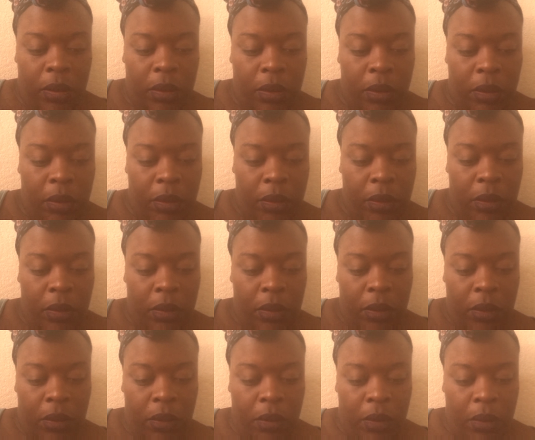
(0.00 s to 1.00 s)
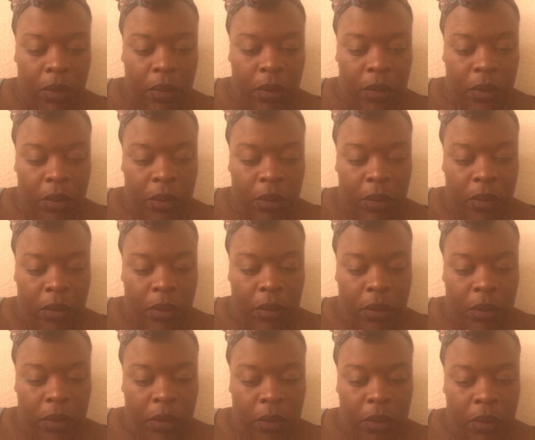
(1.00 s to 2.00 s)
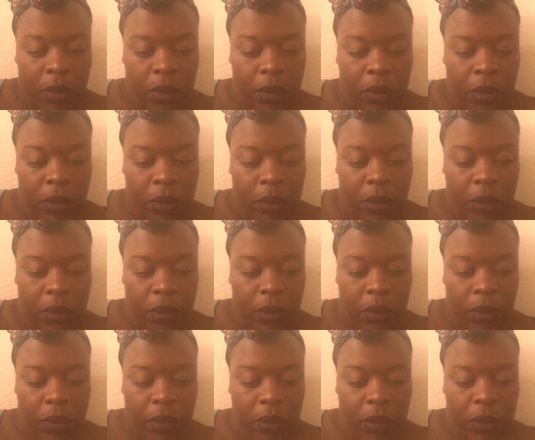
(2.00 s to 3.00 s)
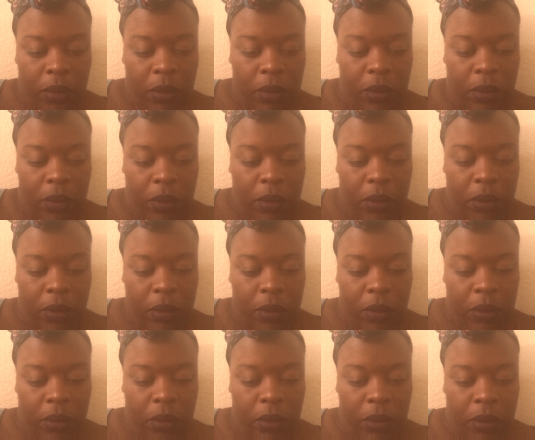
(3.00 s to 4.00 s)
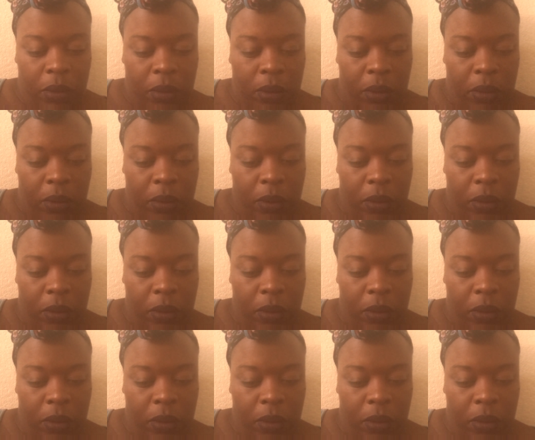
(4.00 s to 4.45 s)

No one is speaking in this clip.